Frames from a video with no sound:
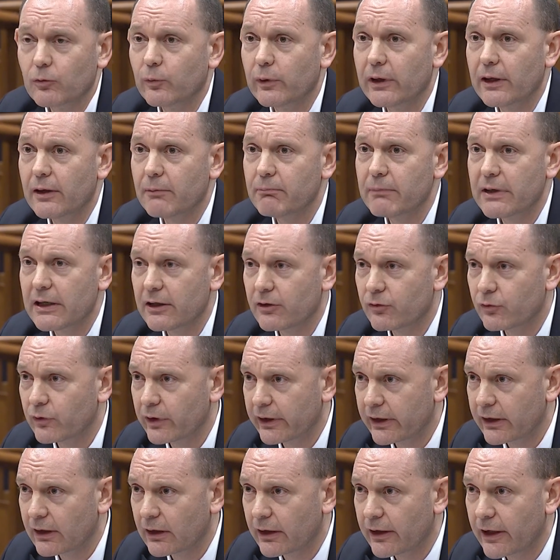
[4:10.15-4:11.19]
We meet
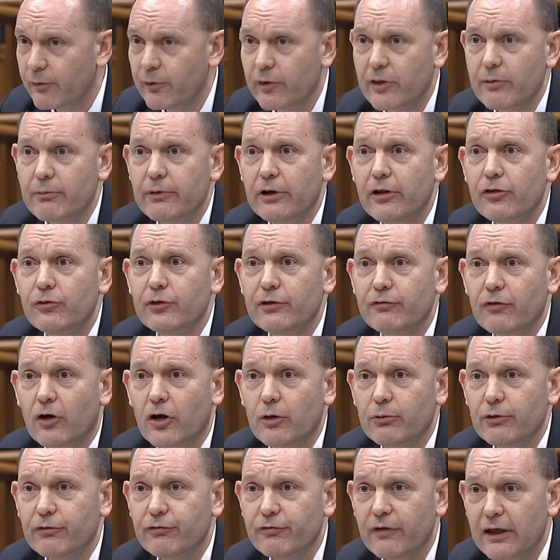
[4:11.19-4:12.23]
regularly with the Ministry for
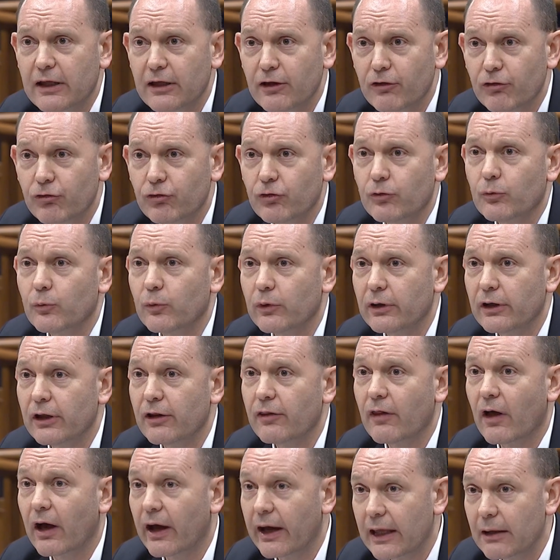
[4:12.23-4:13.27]
Home Affairs,
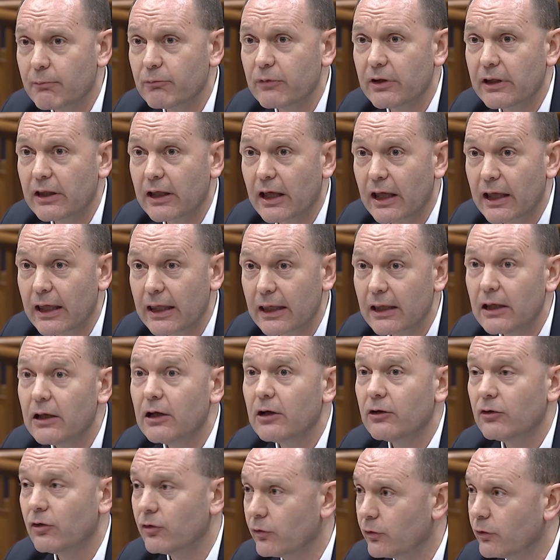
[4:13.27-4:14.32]
with IMDA,
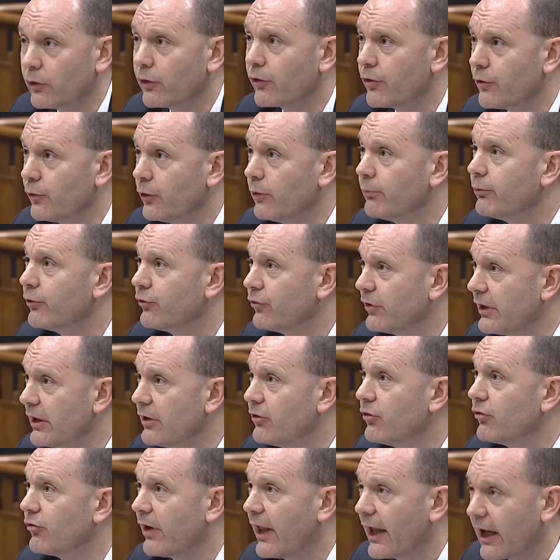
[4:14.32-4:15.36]
to talk through
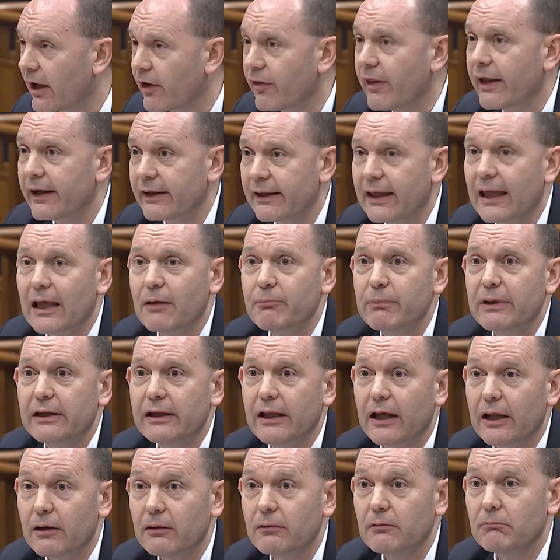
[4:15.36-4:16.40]
procedures and how that can be
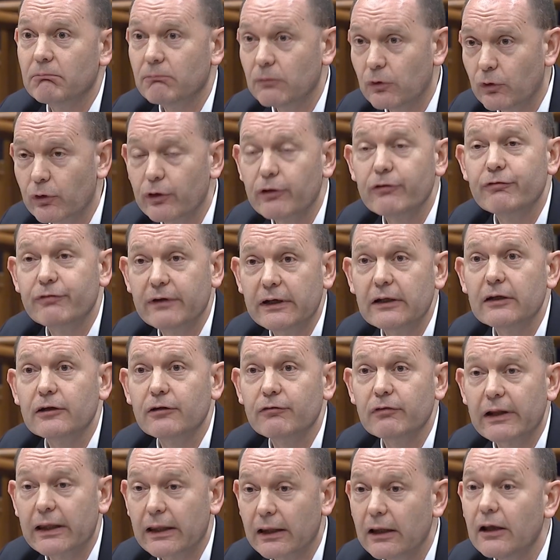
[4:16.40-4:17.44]
done more
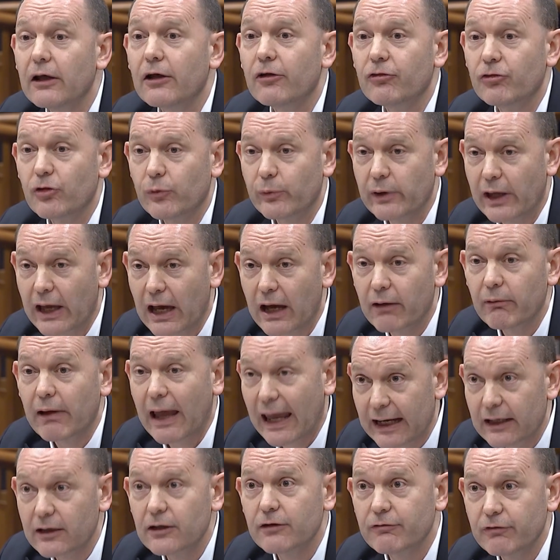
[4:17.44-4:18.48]
effectively. So we are
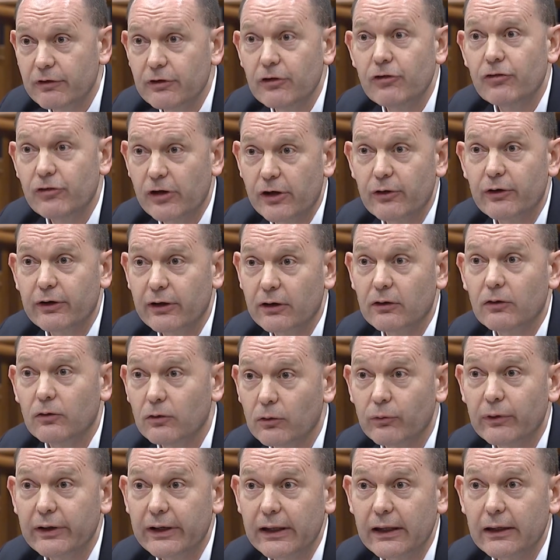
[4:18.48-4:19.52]
active in this area
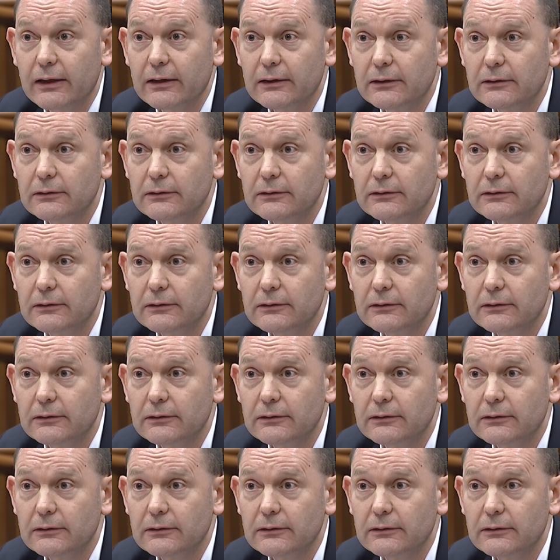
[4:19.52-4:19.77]
already.